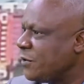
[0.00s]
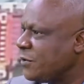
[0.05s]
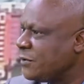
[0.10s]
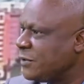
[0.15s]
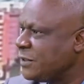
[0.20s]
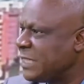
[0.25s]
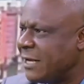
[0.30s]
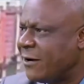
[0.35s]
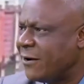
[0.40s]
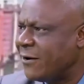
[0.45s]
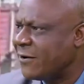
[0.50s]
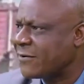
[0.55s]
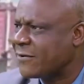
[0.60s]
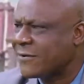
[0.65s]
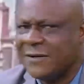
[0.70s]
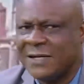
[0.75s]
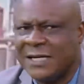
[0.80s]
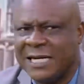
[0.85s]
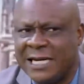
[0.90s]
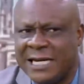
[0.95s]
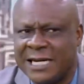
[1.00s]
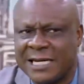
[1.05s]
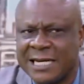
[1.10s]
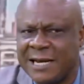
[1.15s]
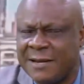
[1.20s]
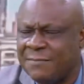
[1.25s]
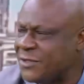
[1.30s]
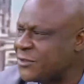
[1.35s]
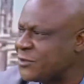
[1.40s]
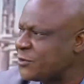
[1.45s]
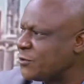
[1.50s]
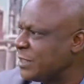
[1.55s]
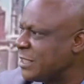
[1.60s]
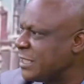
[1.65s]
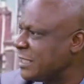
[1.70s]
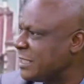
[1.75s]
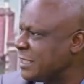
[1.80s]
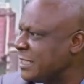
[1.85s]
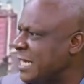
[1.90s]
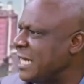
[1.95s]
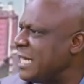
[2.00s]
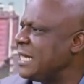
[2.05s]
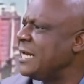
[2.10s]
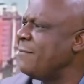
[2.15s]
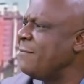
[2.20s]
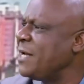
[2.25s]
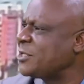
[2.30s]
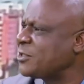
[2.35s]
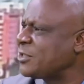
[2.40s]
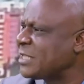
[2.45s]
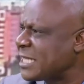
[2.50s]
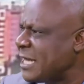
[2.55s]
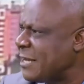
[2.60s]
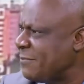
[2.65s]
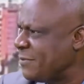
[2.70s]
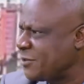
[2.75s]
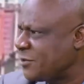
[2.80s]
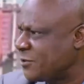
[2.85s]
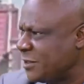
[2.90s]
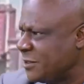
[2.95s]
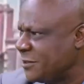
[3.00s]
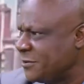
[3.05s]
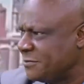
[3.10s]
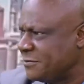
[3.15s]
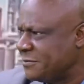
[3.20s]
they are all chemistry, yeah, elementary chemistry.